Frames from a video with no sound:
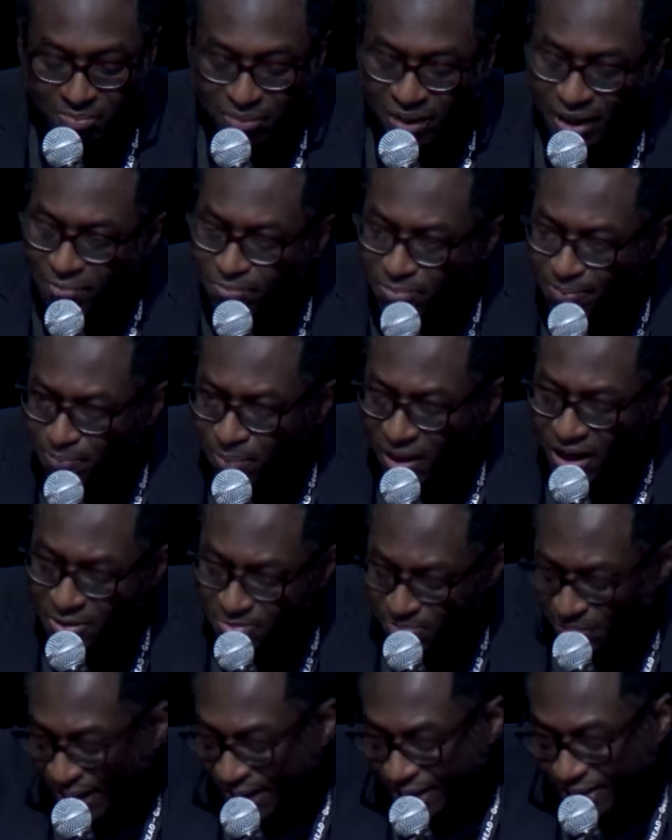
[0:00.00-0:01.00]
By
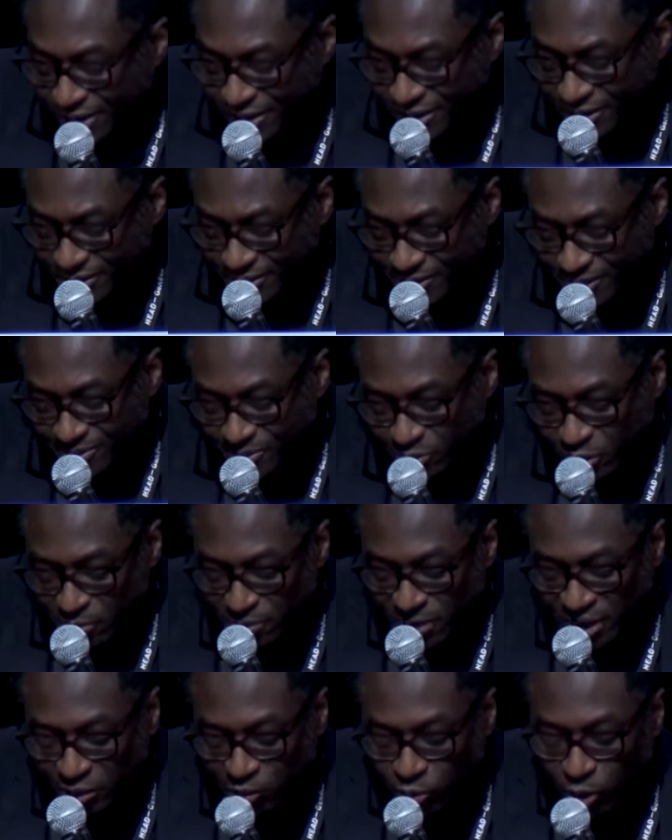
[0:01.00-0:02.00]
blackness, we
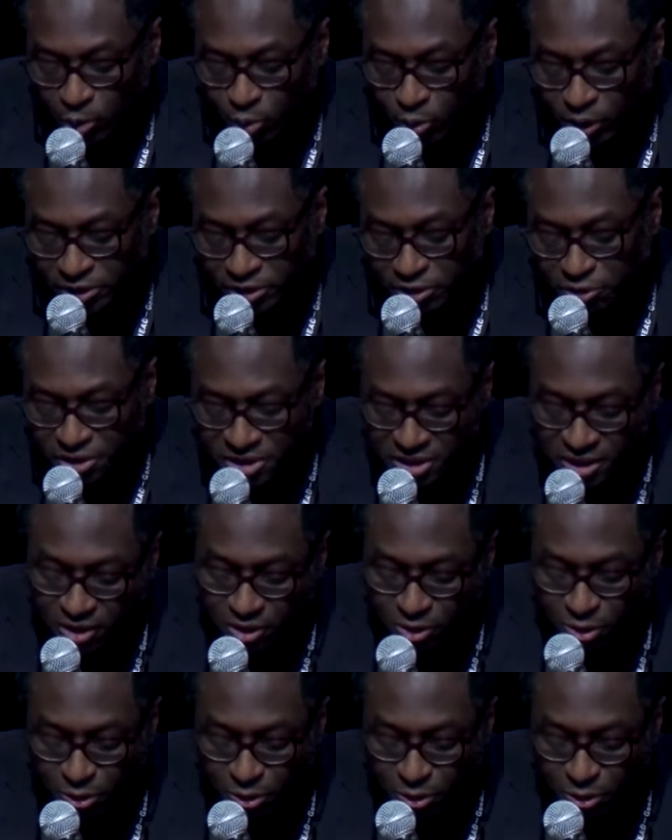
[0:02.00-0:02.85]
mean what one critic